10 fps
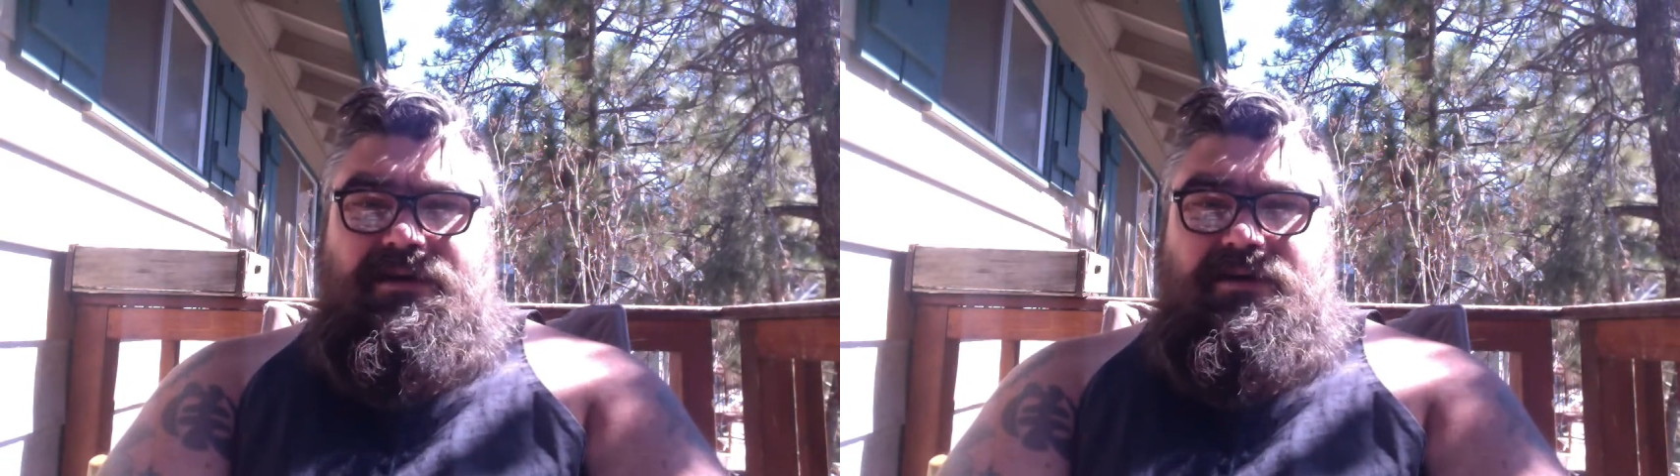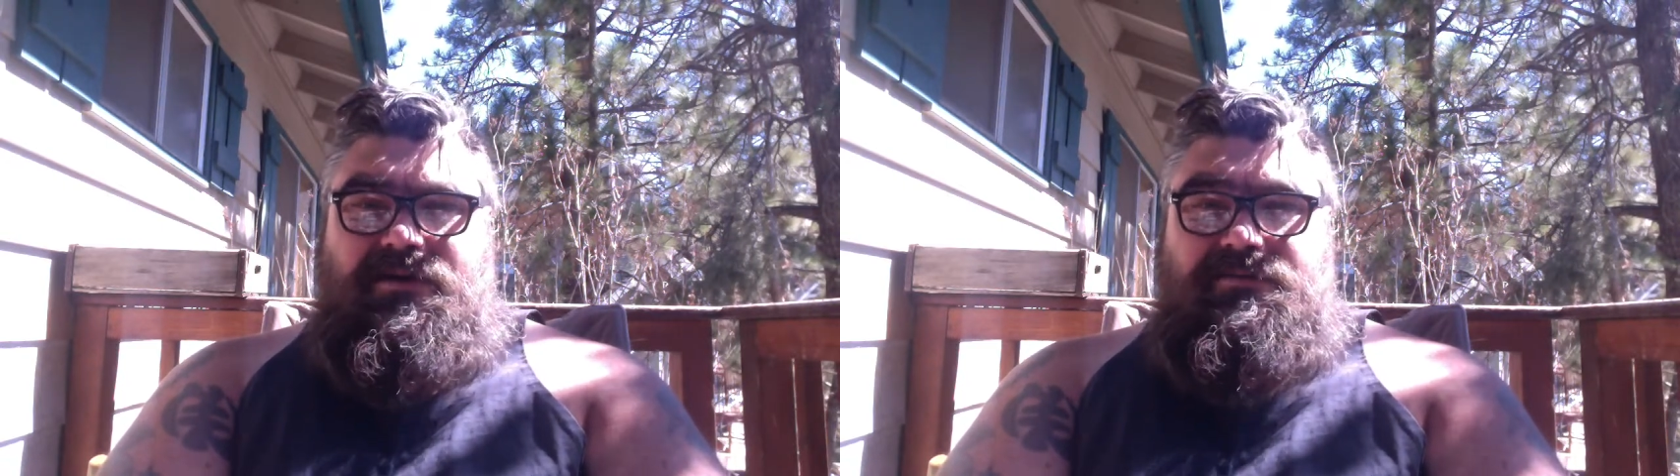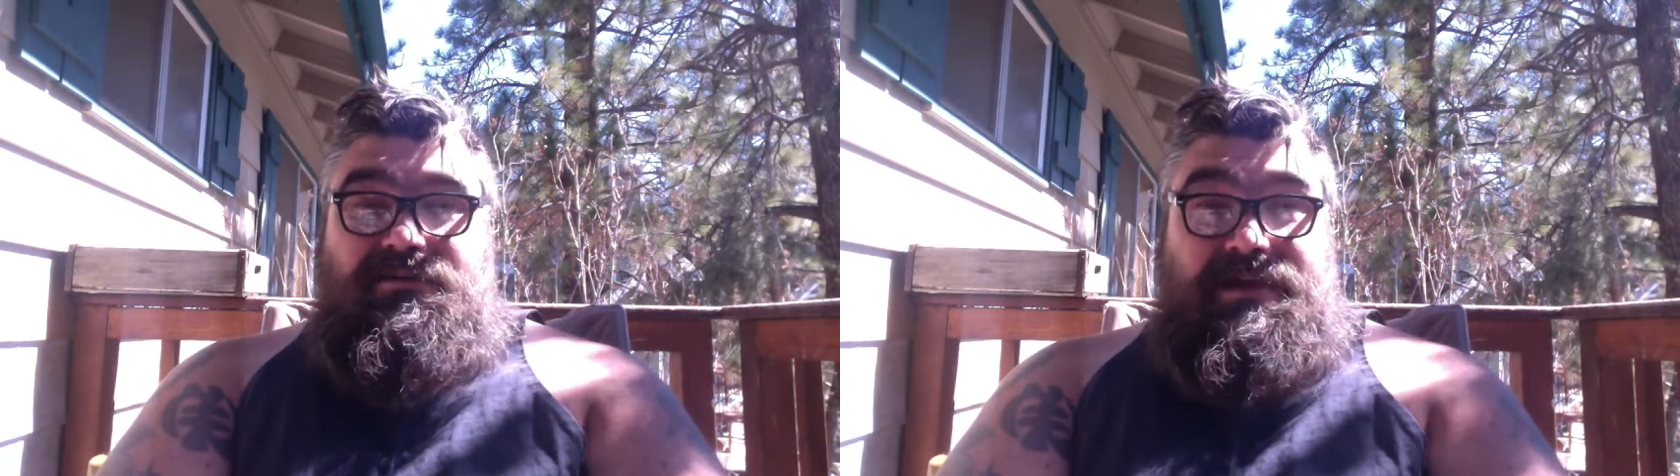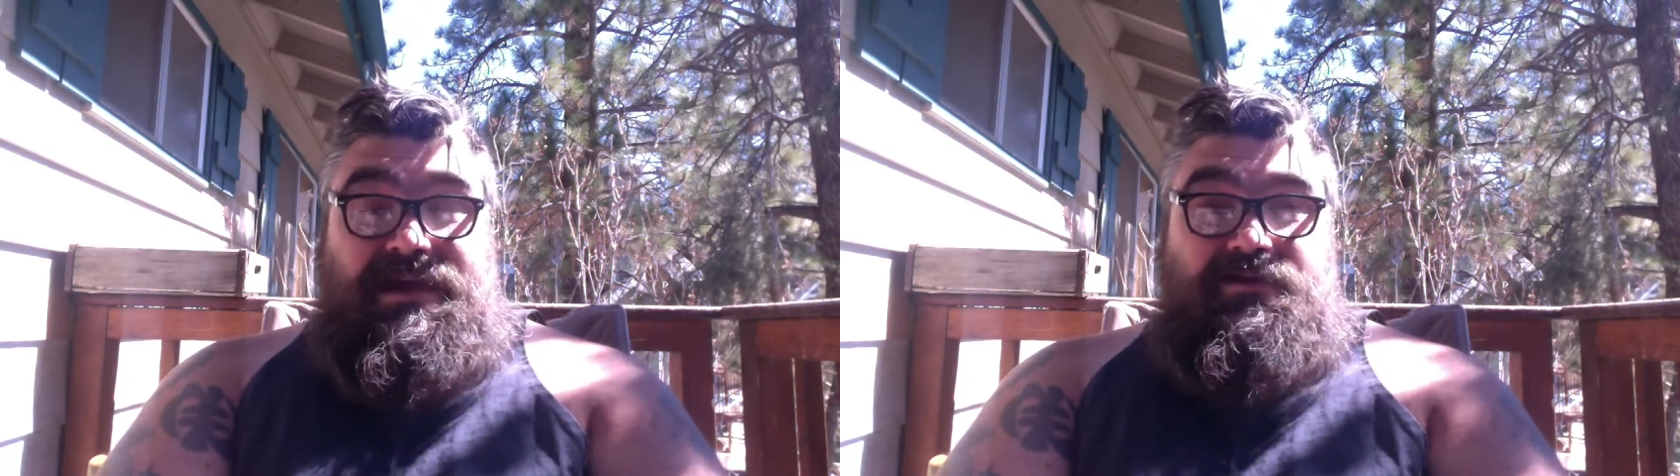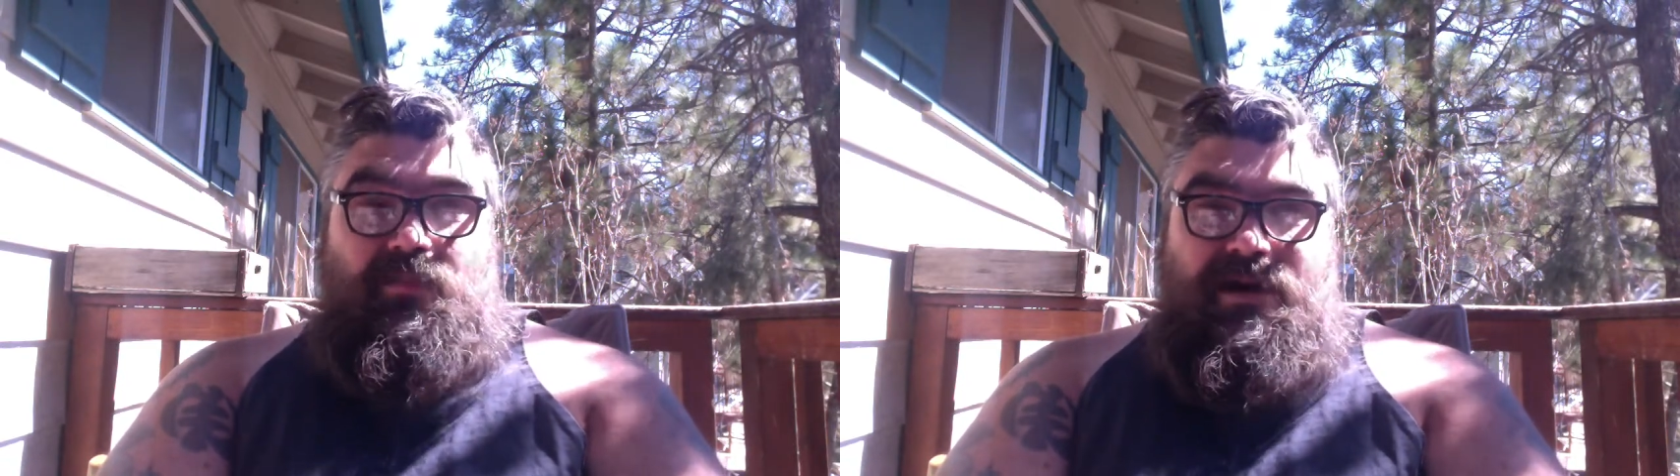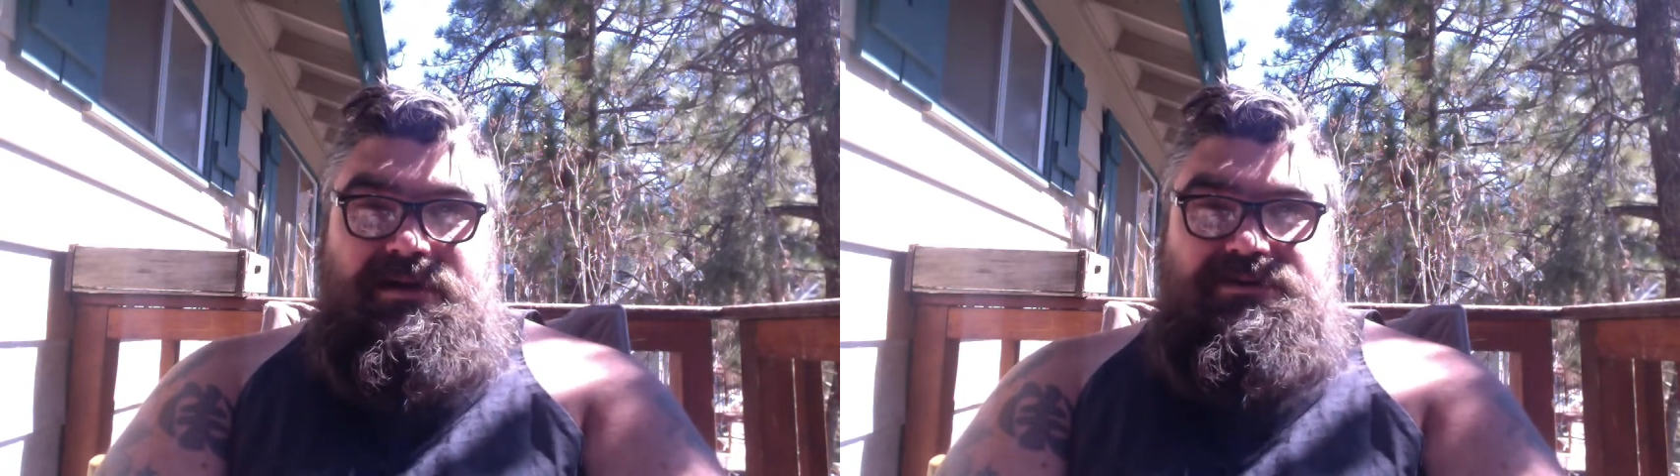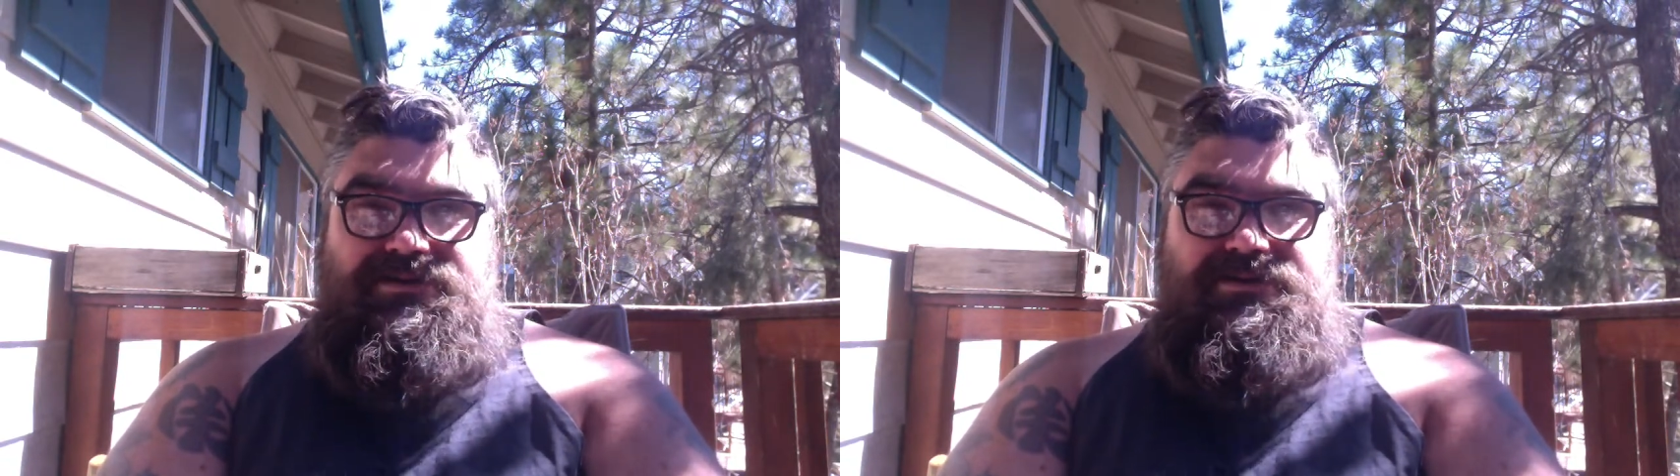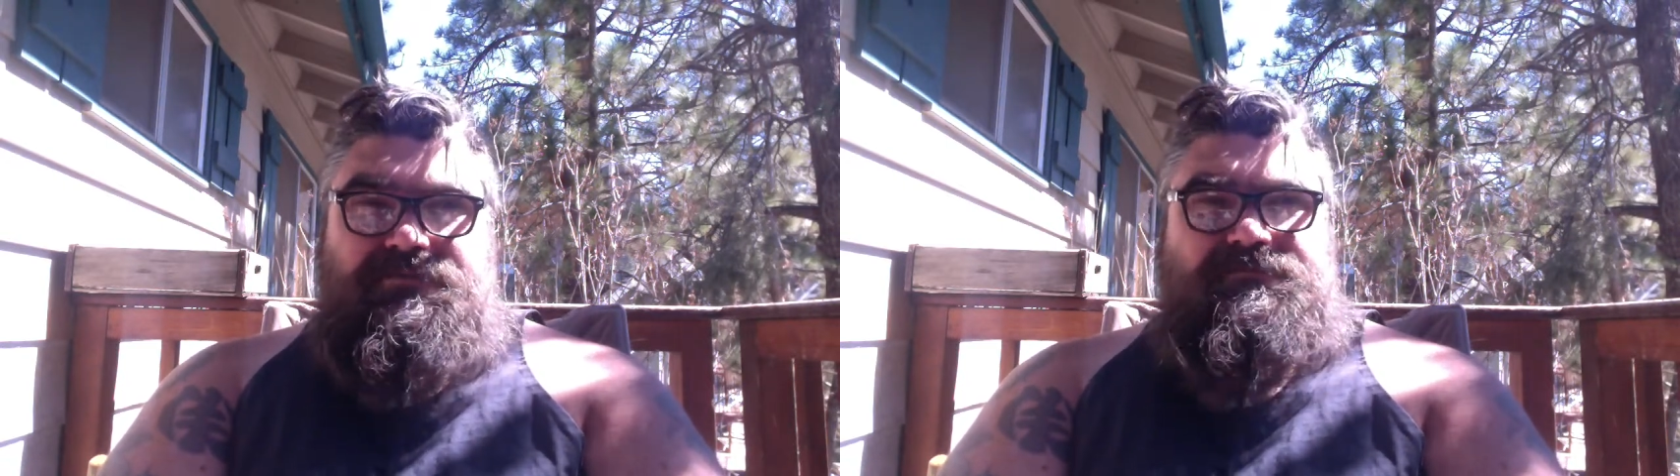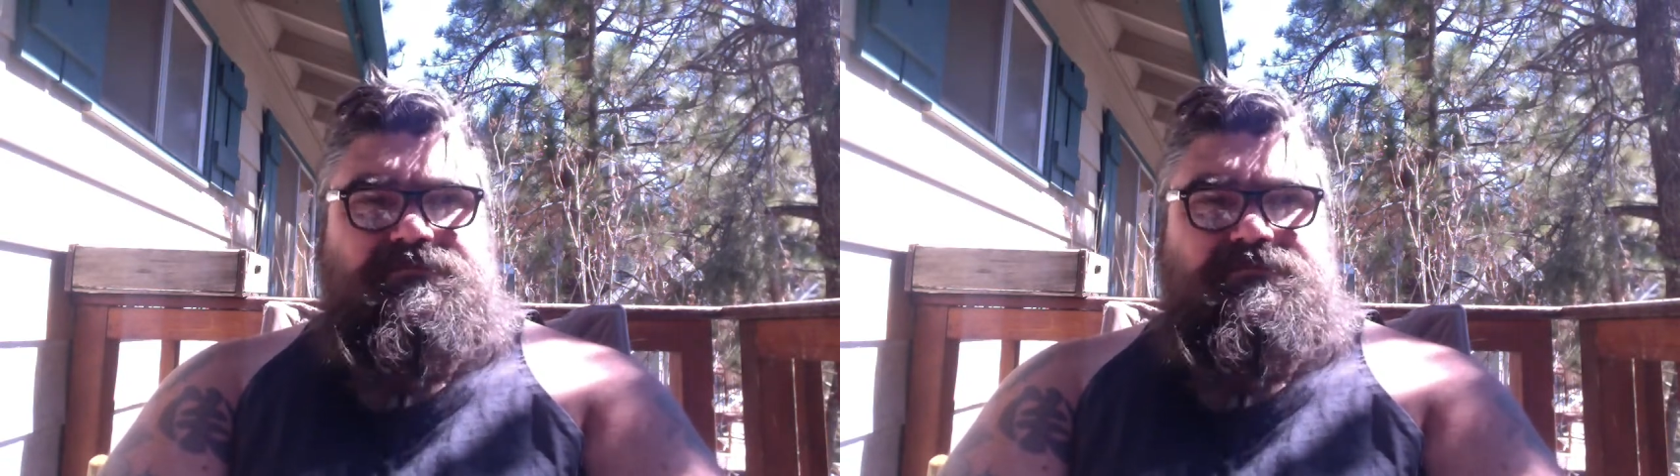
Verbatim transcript: called Landwatch,